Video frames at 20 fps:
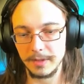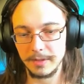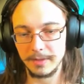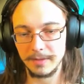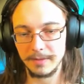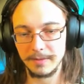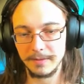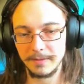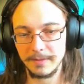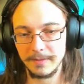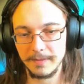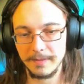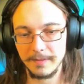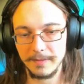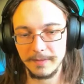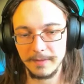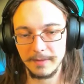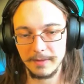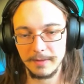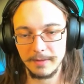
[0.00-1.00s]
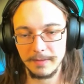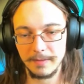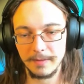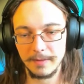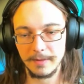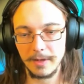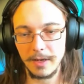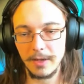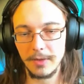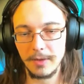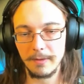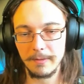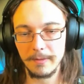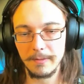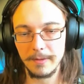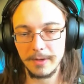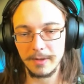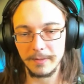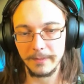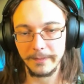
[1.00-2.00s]
Friends. I thought we
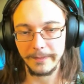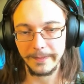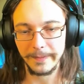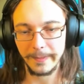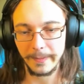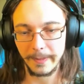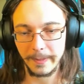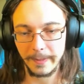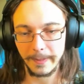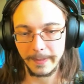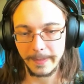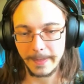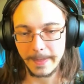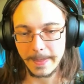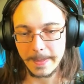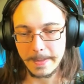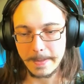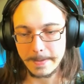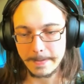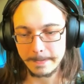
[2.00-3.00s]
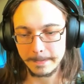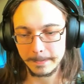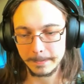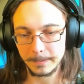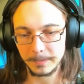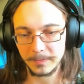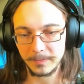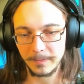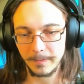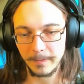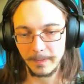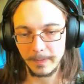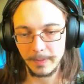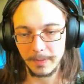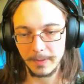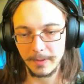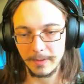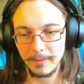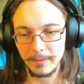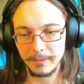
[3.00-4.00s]
were. No.
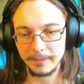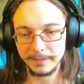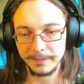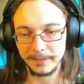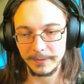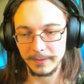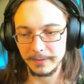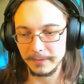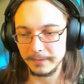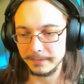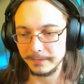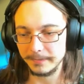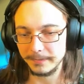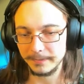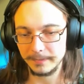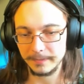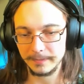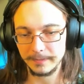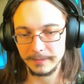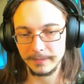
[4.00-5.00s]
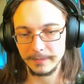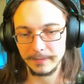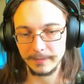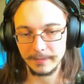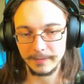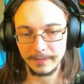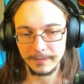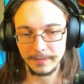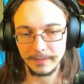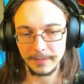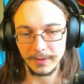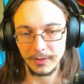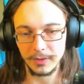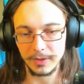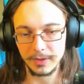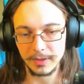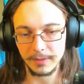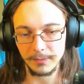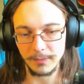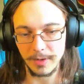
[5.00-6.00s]
No? Oh. Are you
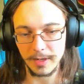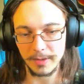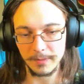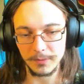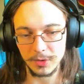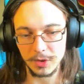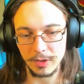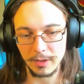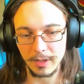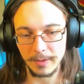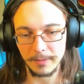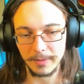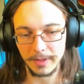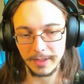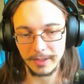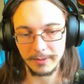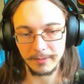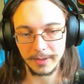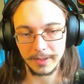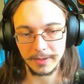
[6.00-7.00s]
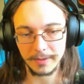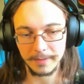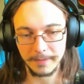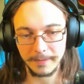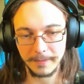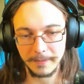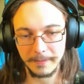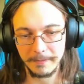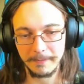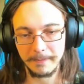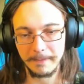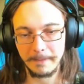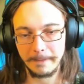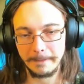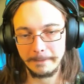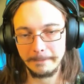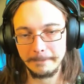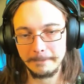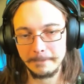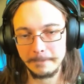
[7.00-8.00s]
just some random jerk I'm playing with?
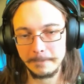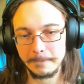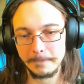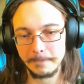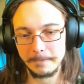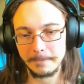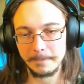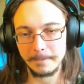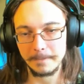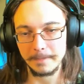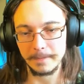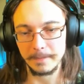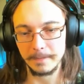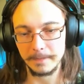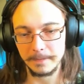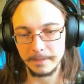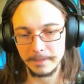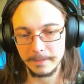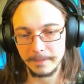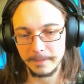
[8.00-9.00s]
Yeah. Oh.